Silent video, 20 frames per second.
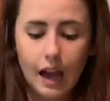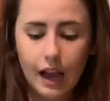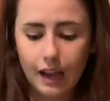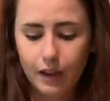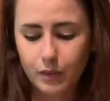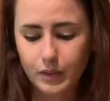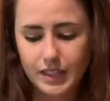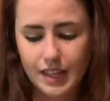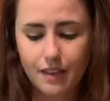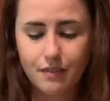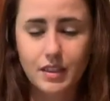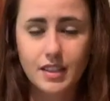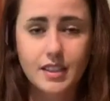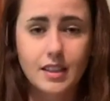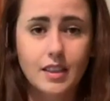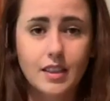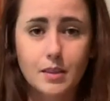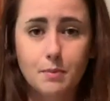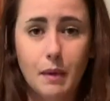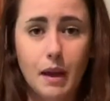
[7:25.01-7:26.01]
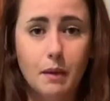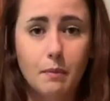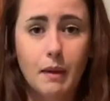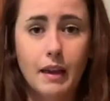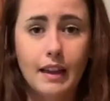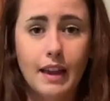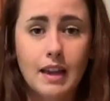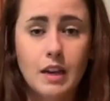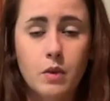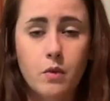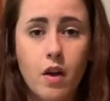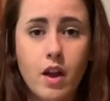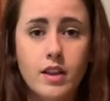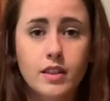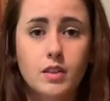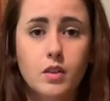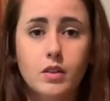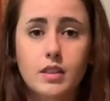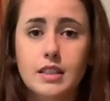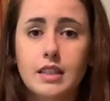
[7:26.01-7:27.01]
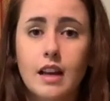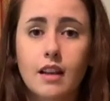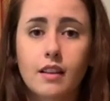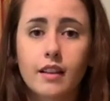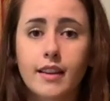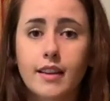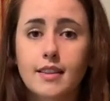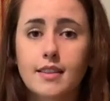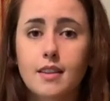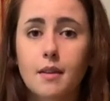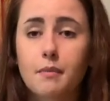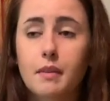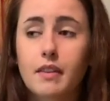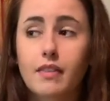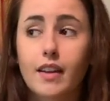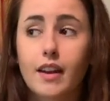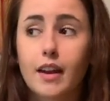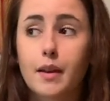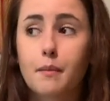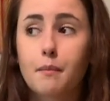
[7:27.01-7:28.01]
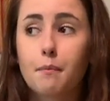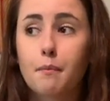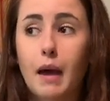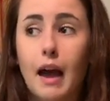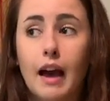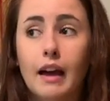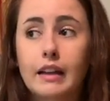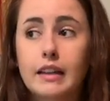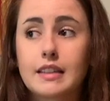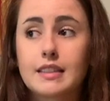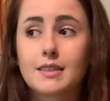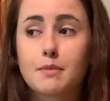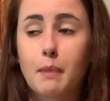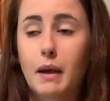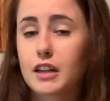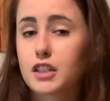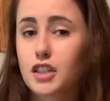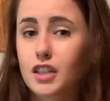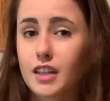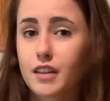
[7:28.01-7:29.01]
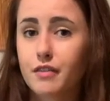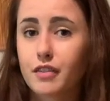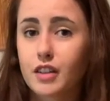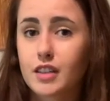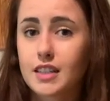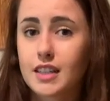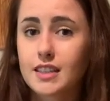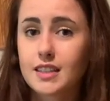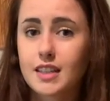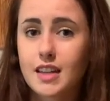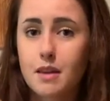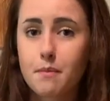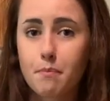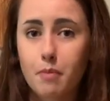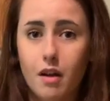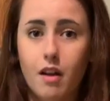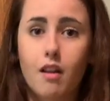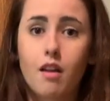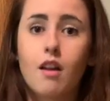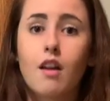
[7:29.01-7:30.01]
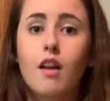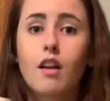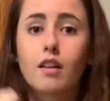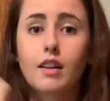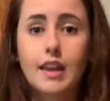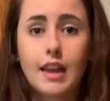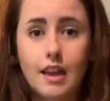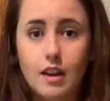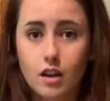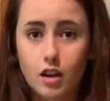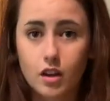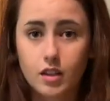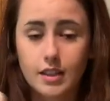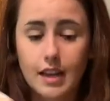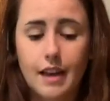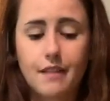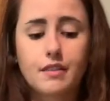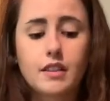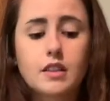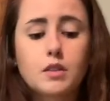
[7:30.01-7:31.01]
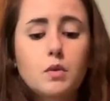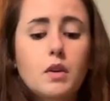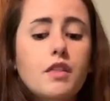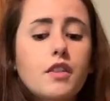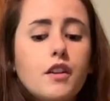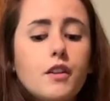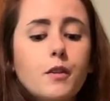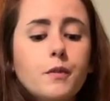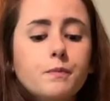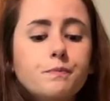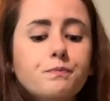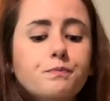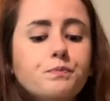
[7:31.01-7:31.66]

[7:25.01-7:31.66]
I always have this in this backpack anyway, so it's not like it's something that I pack specially for Disney, but can't hurt to have these with you.